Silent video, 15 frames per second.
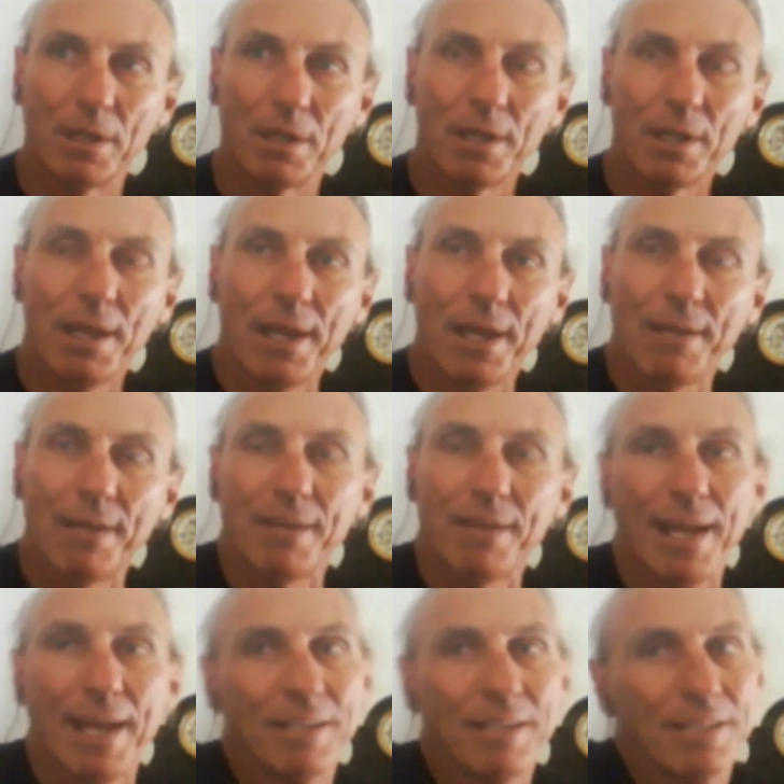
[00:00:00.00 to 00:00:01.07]
And
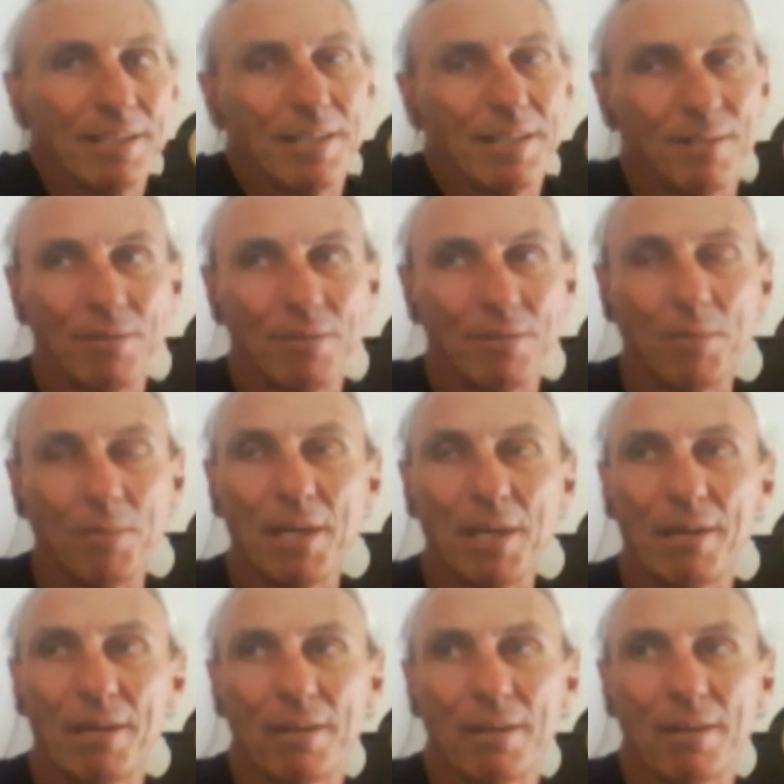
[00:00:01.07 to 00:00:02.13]
that's, to me,
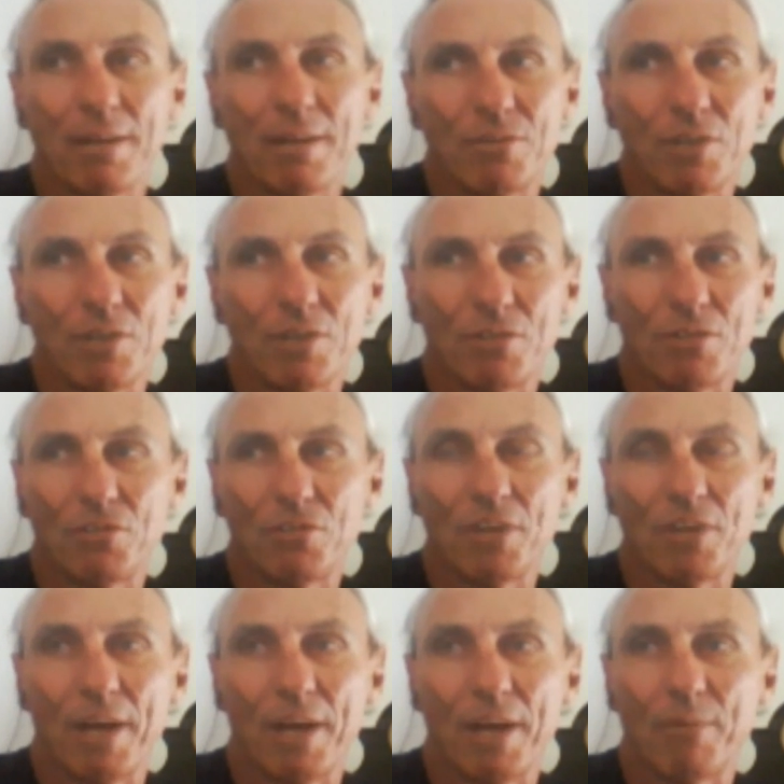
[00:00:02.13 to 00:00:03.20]
is
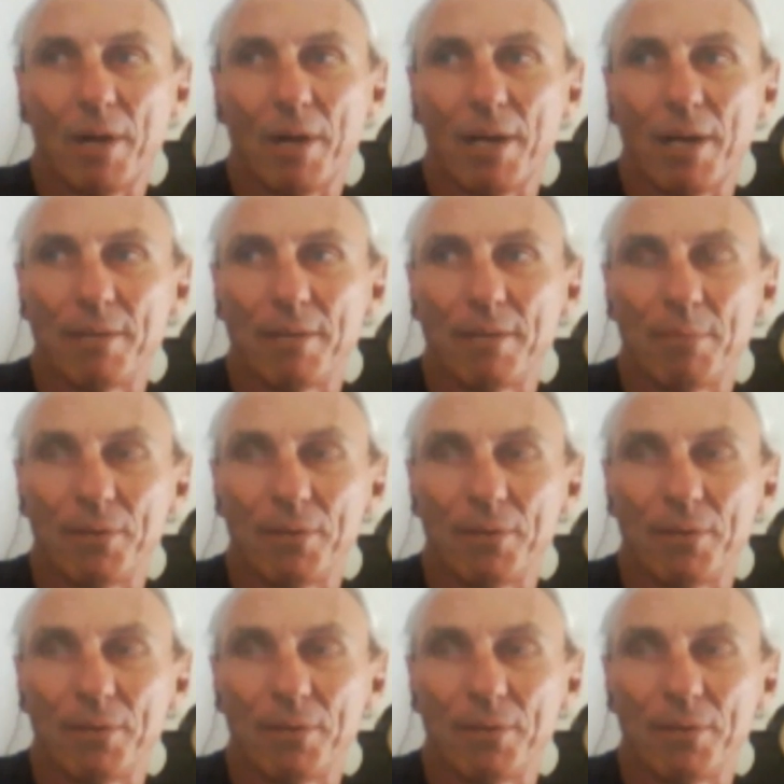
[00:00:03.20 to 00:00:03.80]
just not right.